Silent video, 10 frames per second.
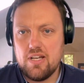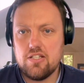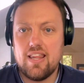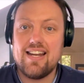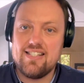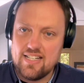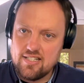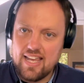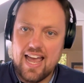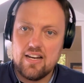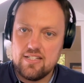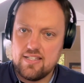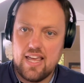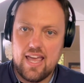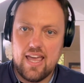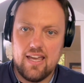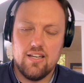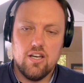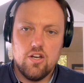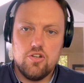So that discount is there
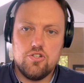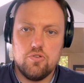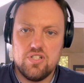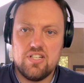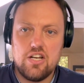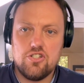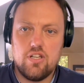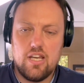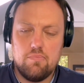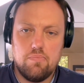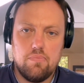to essentially